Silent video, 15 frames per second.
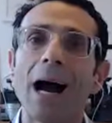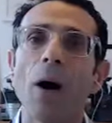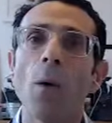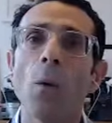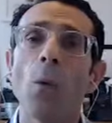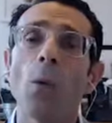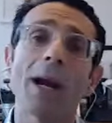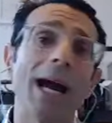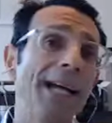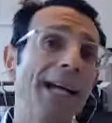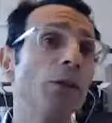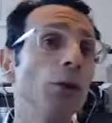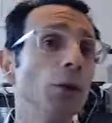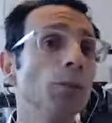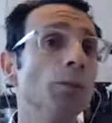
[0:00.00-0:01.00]
what I
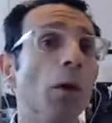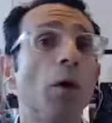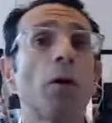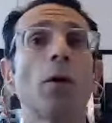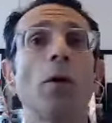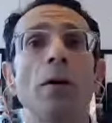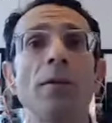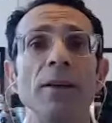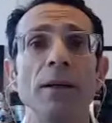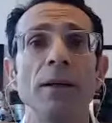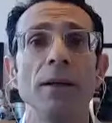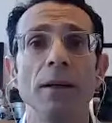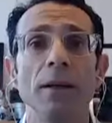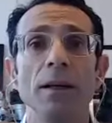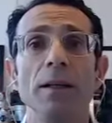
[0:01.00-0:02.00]
do more of
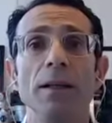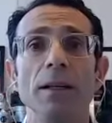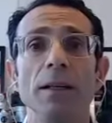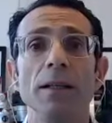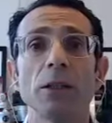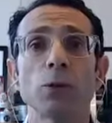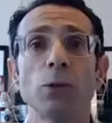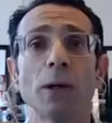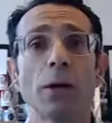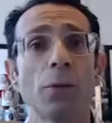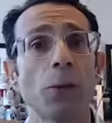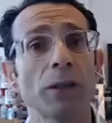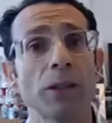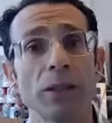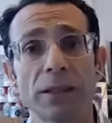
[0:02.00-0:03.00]
is
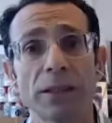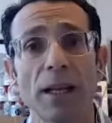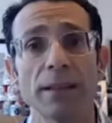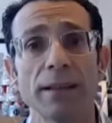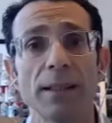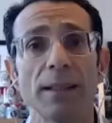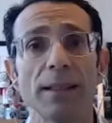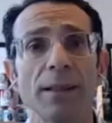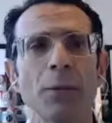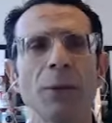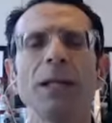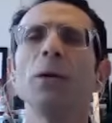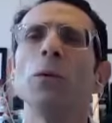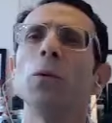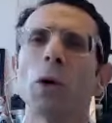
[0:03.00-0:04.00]
one-on-one consulting and
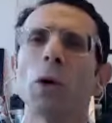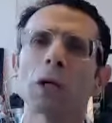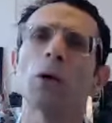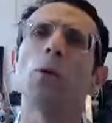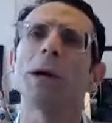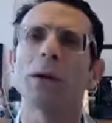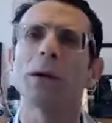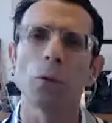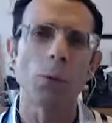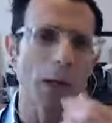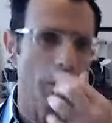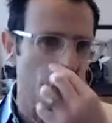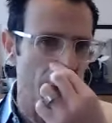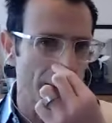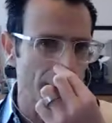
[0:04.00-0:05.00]
really work
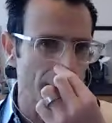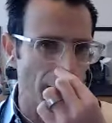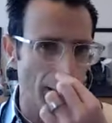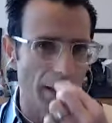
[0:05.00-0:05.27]
one-on-one with